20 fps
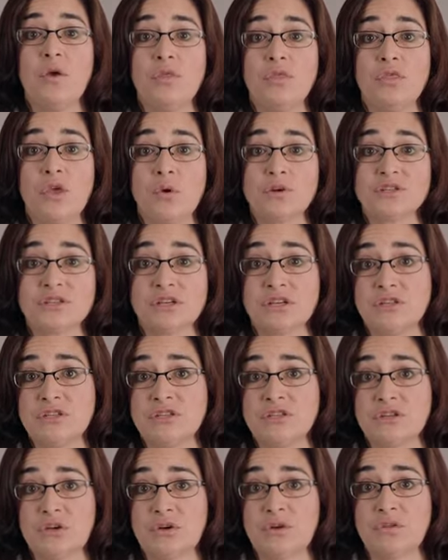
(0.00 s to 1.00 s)
there was a
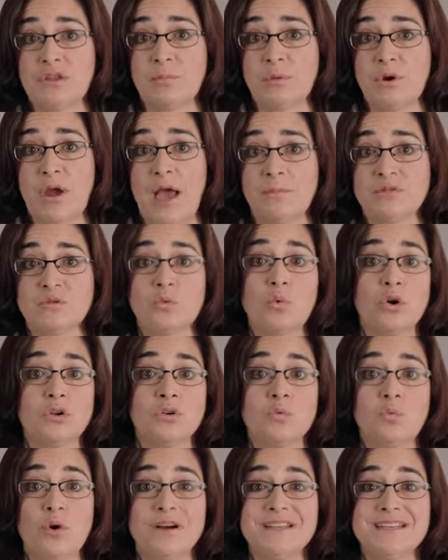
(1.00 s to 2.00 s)
concern that perhaps
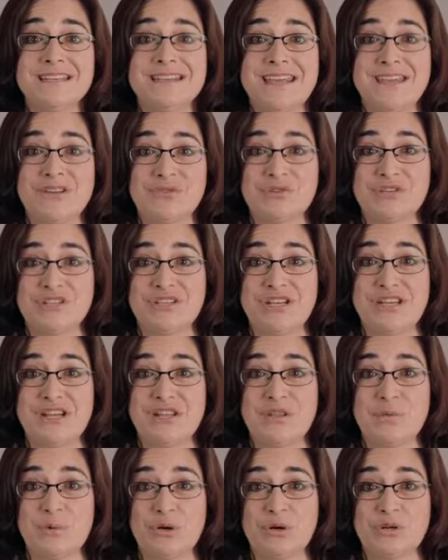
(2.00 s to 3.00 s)
Wharton wasn't interested
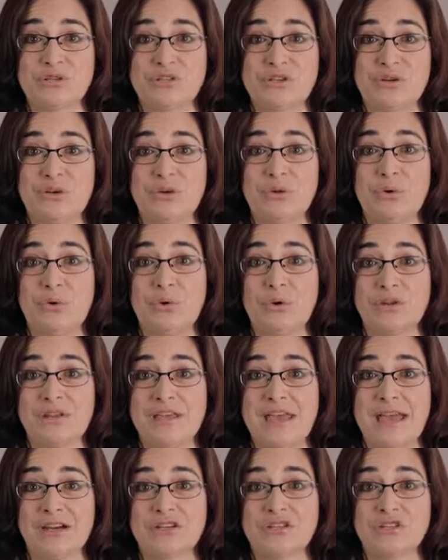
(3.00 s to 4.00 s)
in the personal or in
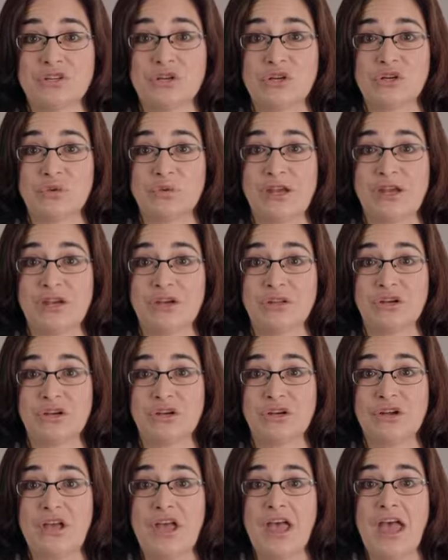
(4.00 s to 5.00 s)
the
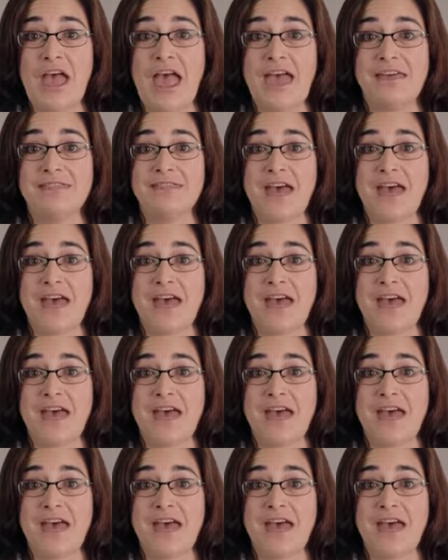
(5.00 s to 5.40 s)
extracurricular, and